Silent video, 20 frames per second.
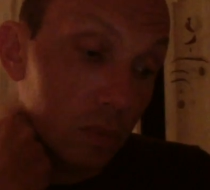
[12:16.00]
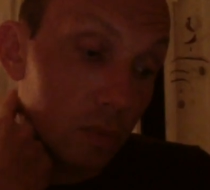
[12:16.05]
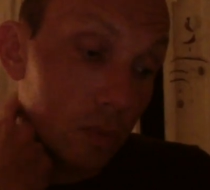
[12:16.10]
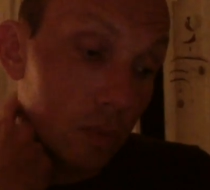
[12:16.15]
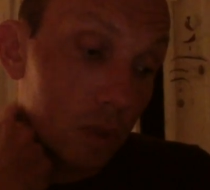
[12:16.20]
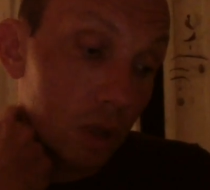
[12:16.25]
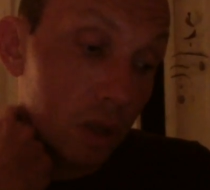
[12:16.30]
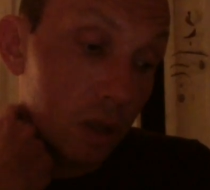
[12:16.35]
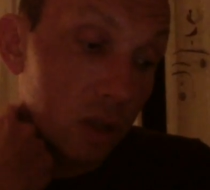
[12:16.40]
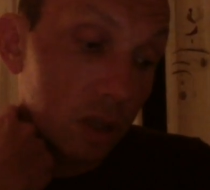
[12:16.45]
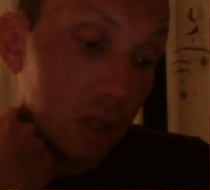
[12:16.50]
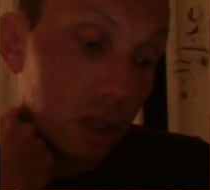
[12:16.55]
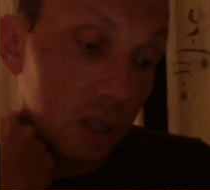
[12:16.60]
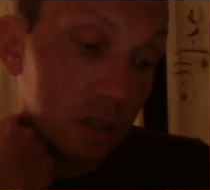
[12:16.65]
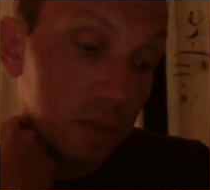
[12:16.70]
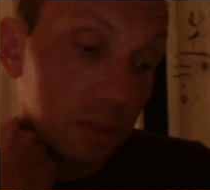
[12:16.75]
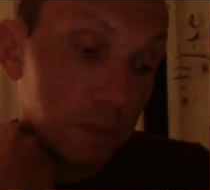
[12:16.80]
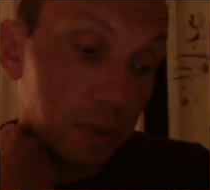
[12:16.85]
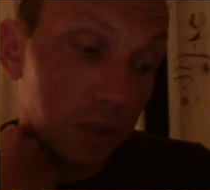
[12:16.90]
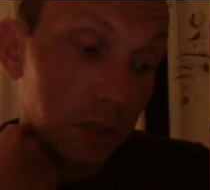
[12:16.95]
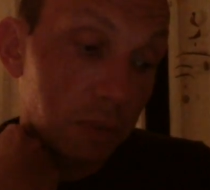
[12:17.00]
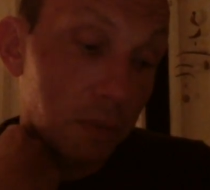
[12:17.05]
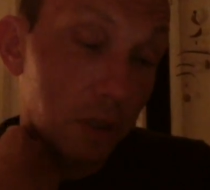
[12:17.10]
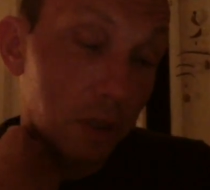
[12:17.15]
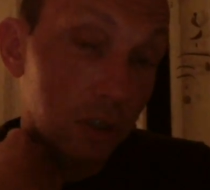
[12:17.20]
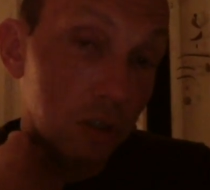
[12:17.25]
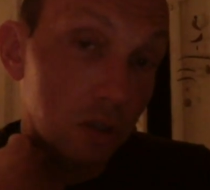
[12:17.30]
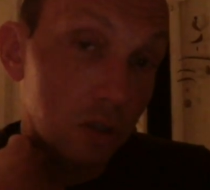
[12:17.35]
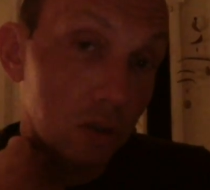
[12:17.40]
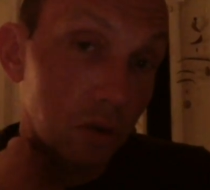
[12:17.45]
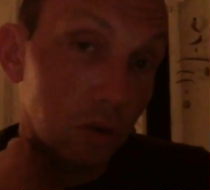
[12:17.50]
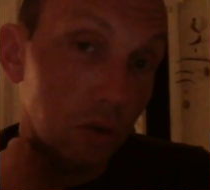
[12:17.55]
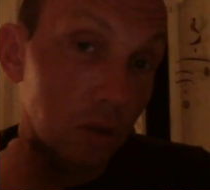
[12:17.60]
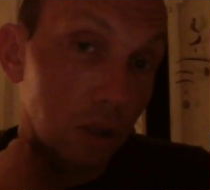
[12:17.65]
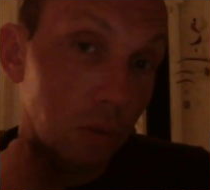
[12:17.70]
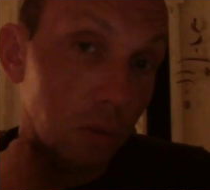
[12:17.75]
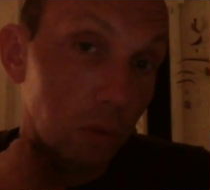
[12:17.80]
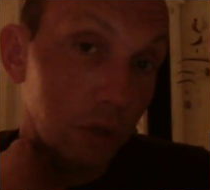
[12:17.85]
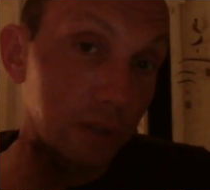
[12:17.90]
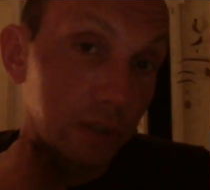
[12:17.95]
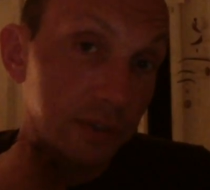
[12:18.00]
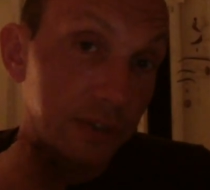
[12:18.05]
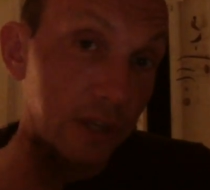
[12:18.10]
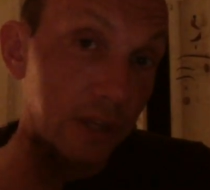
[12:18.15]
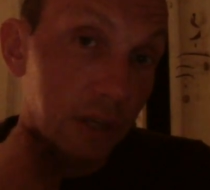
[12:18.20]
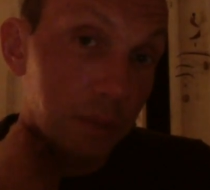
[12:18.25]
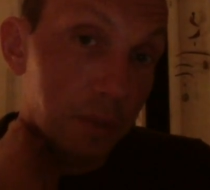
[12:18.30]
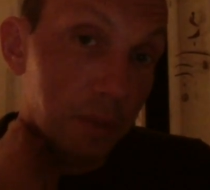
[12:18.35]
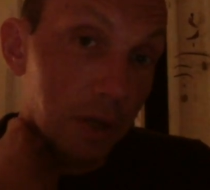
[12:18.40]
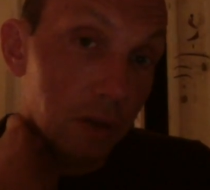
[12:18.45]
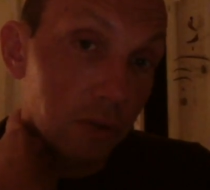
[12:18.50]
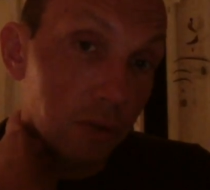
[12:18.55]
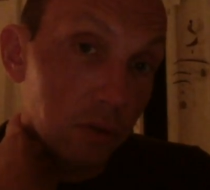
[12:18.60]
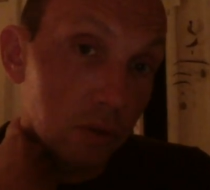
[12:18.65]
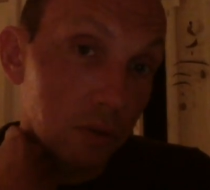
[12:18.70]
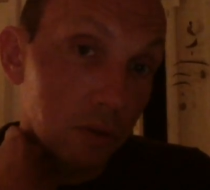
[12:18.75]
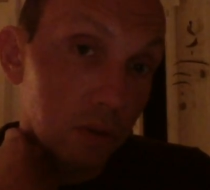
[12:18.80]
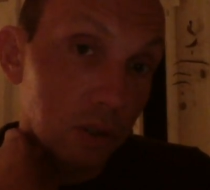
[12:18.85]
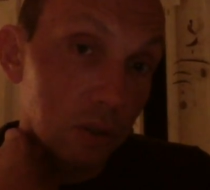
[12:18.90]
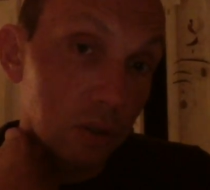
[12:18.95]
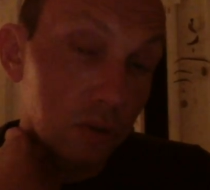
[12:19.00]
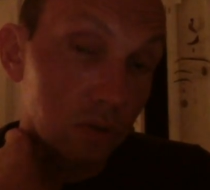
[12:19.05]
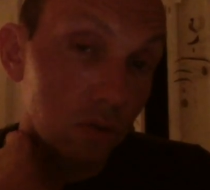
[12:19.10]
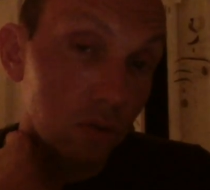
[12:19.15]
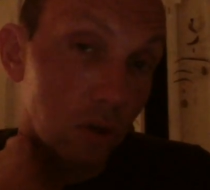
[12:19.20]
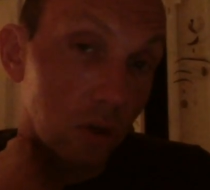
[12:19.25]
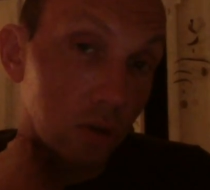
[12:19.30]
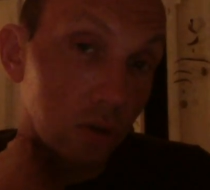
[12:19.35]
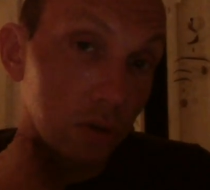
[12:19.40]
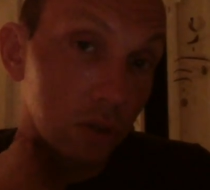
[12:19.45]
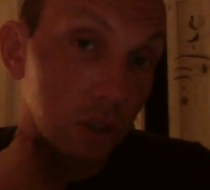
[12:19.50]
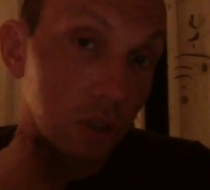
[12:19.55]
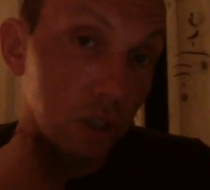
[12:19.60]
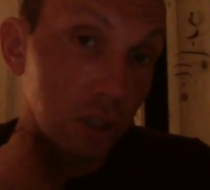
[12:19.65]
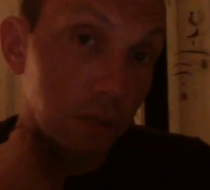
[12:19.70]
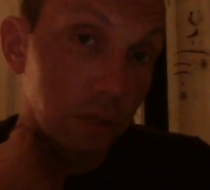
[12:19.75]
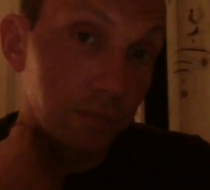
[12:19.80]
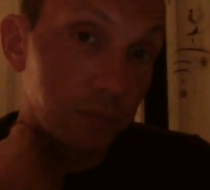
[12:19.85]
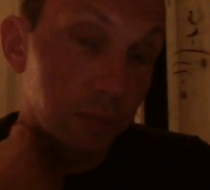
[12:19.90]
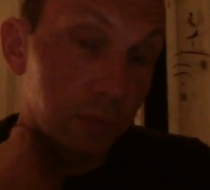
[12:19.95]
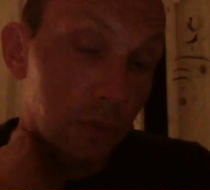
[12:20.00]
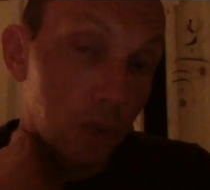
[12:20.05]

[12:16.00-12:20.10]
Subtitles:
I think that's pretty much all I want to say about the astrology,